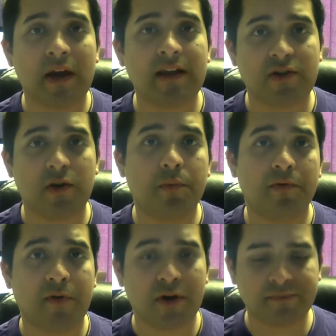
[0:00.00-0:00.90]
you
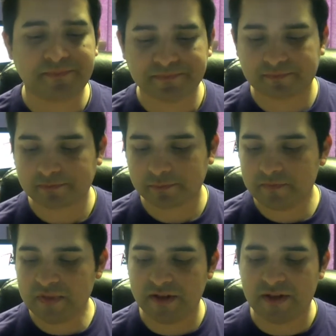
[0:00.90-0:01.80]
prefer.
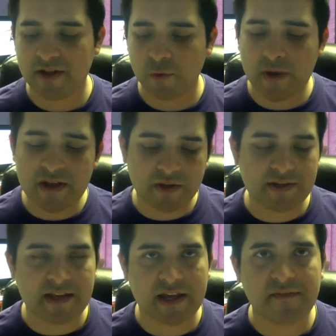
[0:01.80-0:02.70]
The other way you
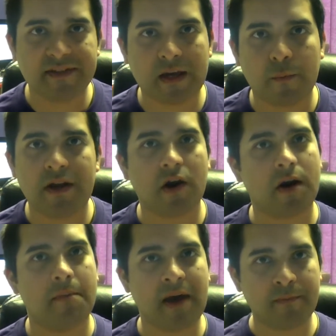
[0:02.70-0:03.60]
can give is that we
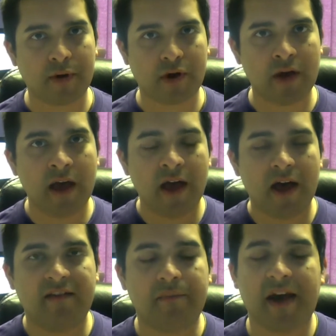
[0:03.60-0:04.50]
are a member
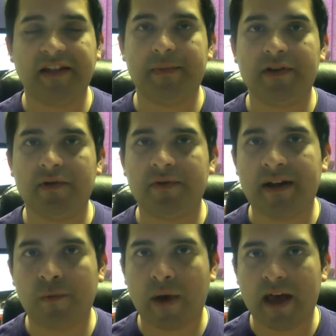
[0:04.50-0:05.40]
of Pikes Peak
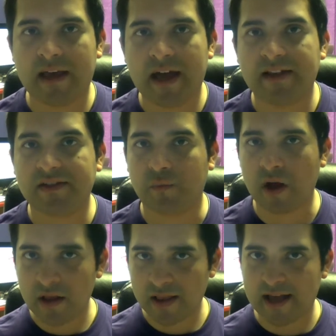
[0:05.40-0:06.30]
United Way, as
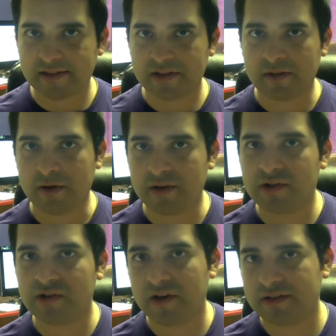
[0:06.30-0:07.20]
well as Community
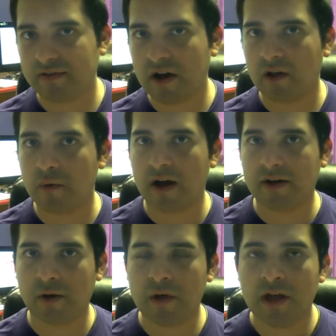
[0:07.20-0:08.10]
Shares of
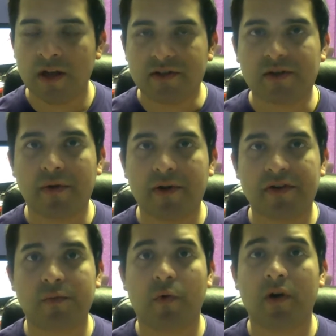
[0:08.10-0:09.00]
Colorado. So there
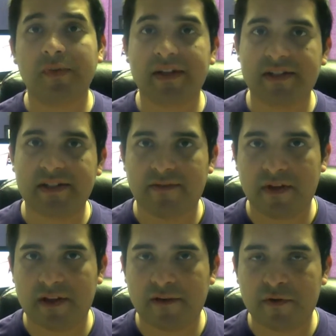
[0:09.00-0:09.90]
is workplace
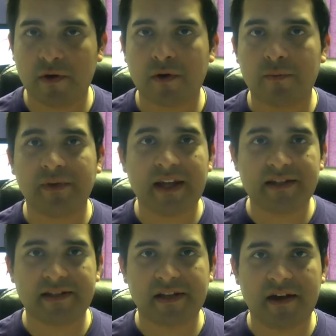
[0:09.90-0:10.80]
giving. If your
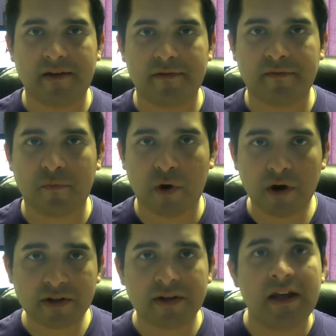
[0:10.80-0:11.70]
place of
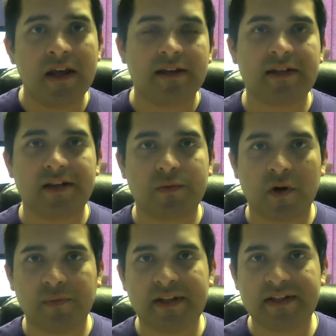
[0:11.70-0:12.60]
work does
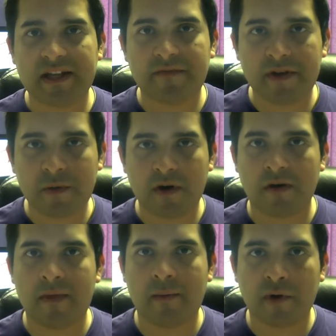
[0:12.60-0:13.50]
workplace giving, we
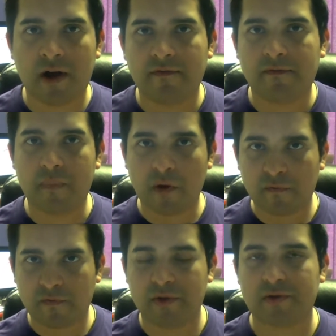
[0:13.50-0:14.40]
are a member of
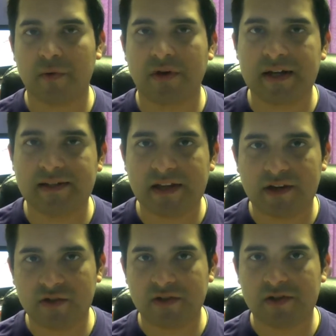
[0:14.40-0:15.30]
both those
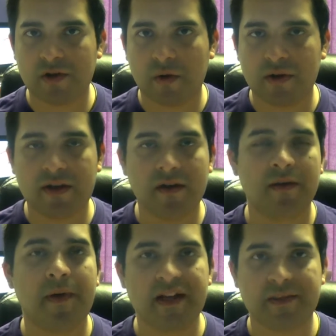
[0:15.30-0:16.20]
organizations. So here in
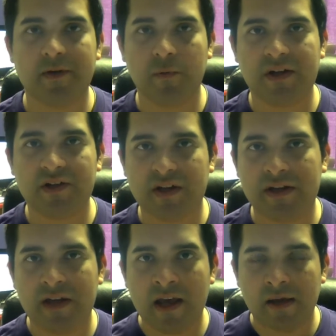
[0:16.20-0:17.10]
the Pikes Peak
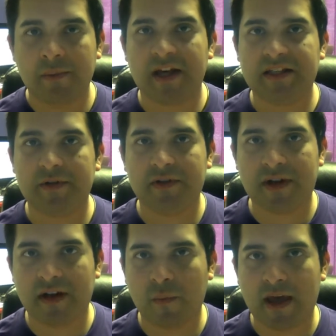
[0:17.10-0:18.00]
region, Pikes Peak
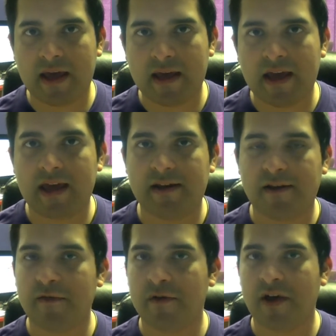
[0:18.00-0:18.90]
United Way, and
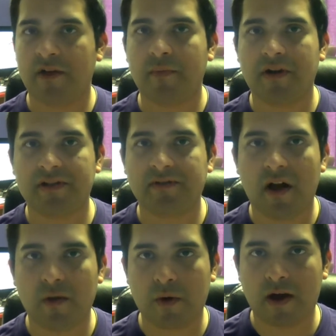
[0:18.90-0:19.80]
if you're in other parts of
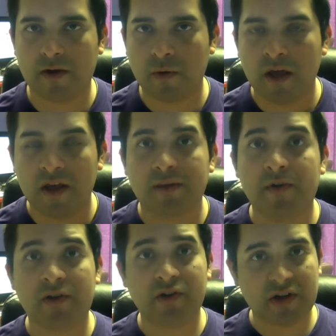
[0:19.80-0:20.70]
Colorado,
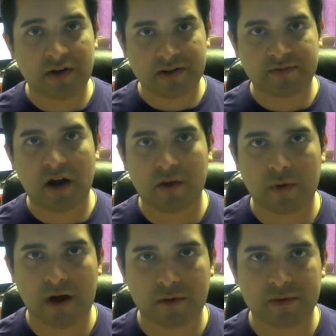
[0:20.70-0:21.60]
Community Shares of
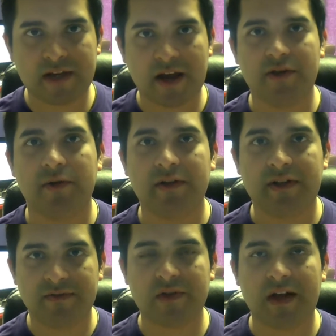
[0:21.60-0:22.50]
Colorado is how you can
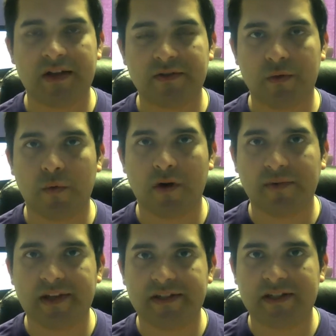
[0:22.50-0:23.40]
give to us through
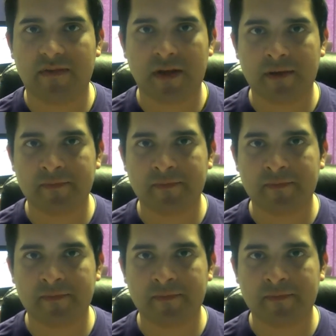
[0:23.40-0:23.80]
workplace giving.